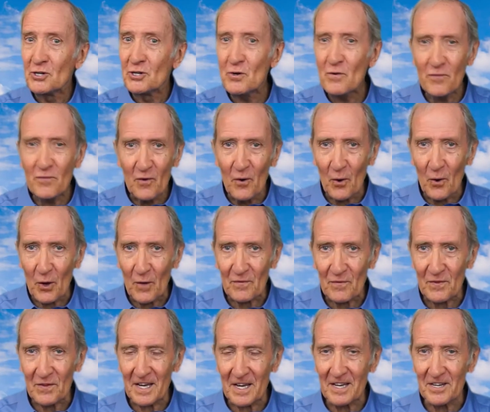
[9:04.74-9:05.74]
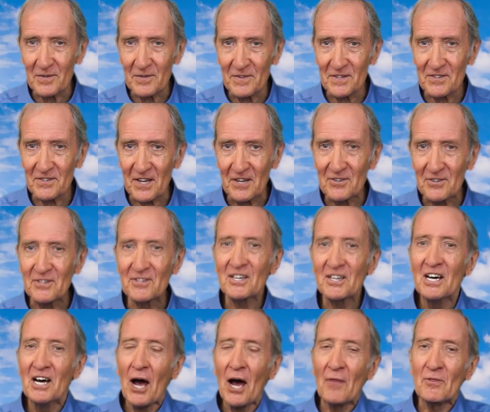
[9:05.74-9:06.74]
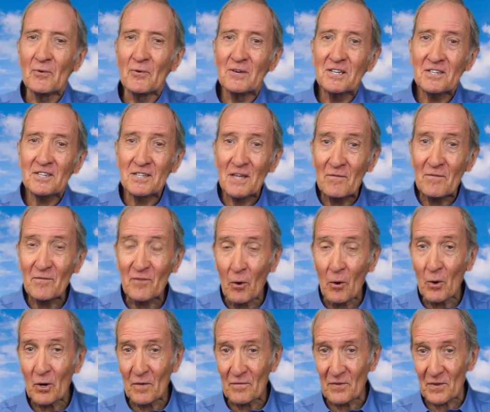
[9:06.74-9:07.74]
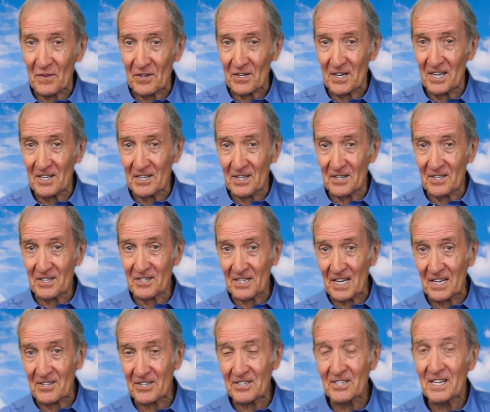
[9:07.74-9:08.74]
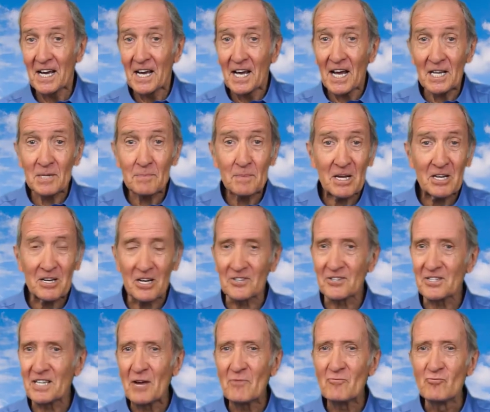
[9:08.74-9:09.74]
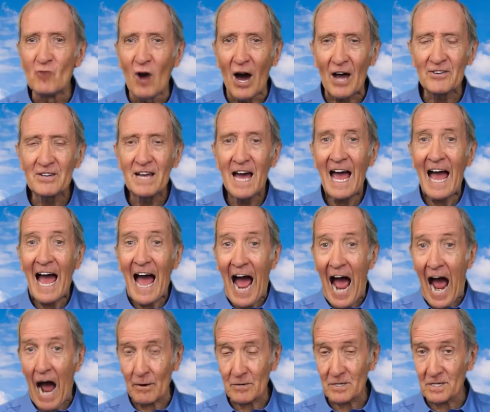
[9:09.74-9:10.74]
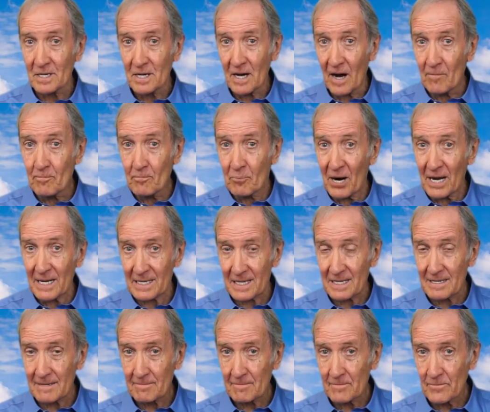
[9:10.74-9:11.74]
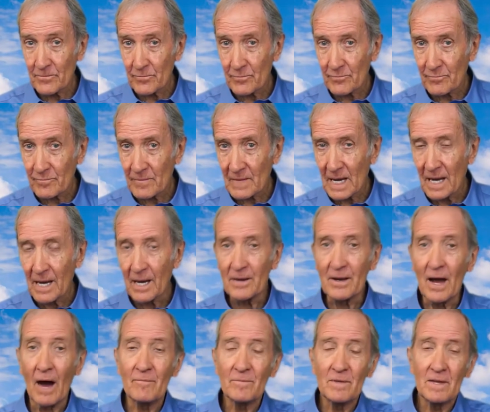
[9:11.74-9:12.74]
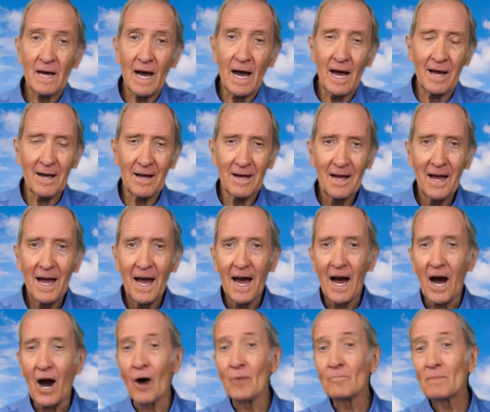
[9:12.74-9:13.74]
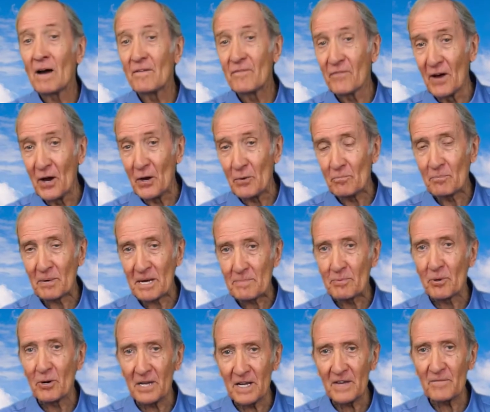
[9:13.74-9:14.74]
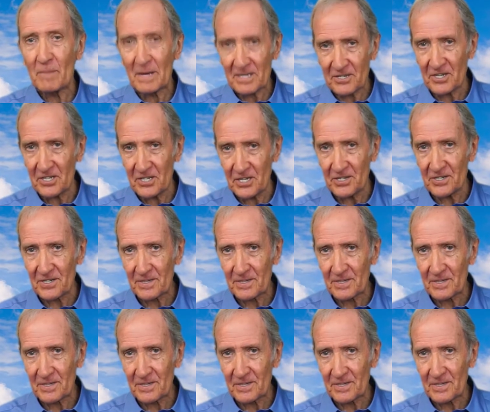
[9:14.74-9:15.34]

fall off at the end of a sentence, and the reason they fall off at the end of the sentence is because they run out of breath. Now, on my phone, people leave messages,